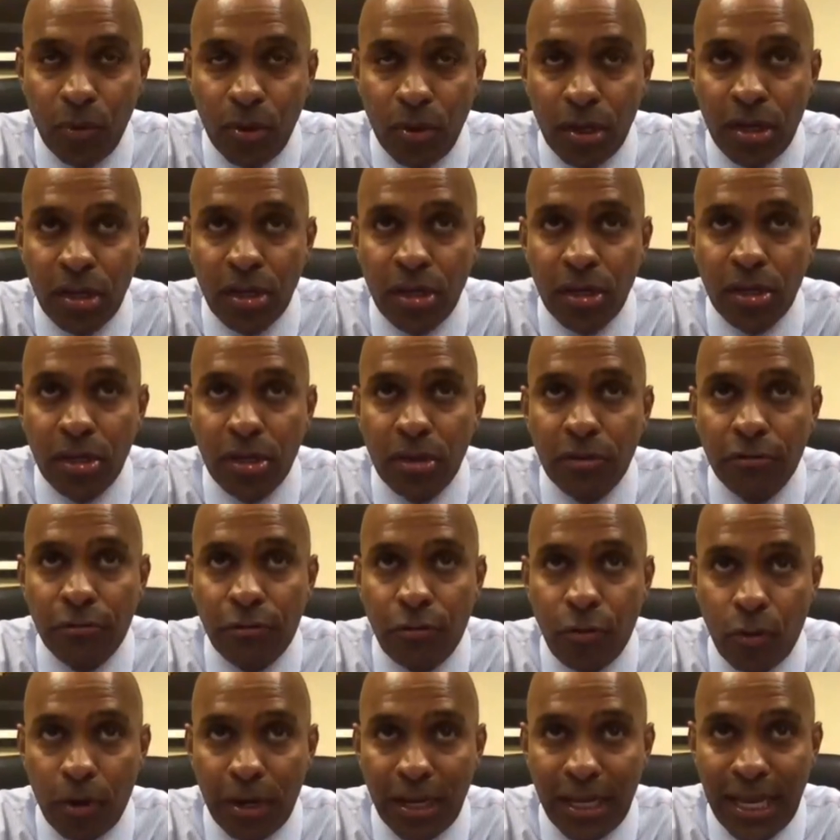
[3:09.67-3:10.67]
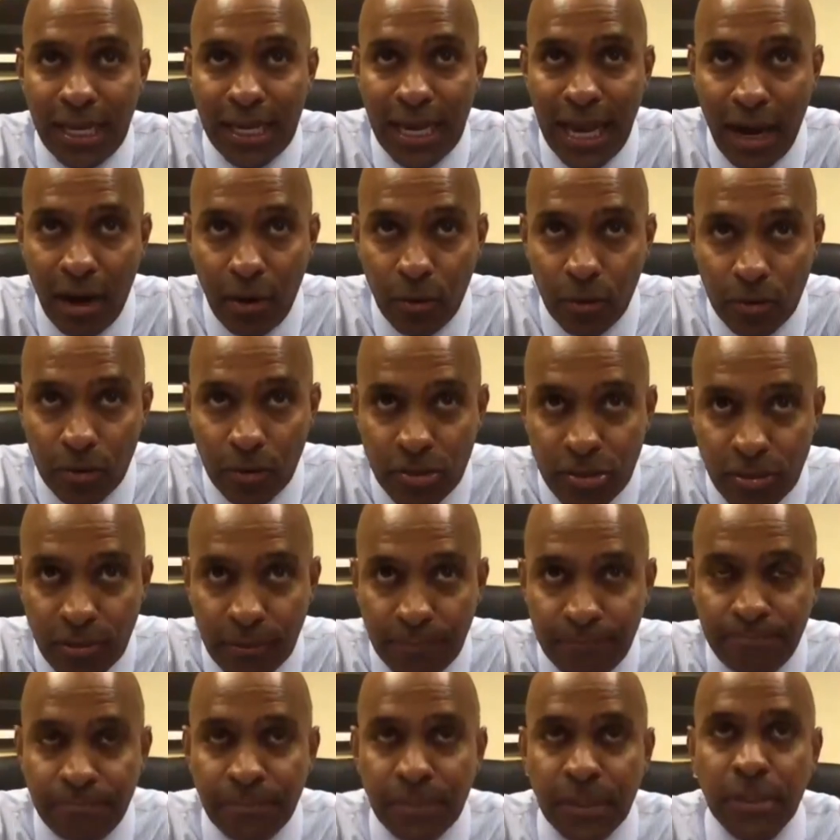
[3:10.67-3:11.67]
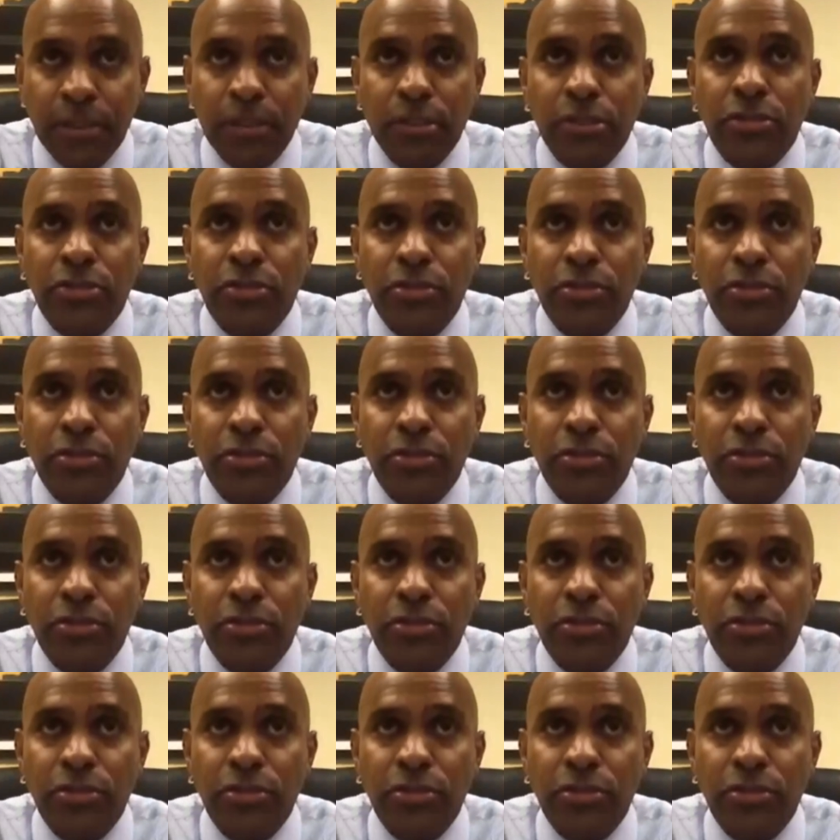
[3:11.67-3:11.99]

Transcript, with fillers: 48 hours to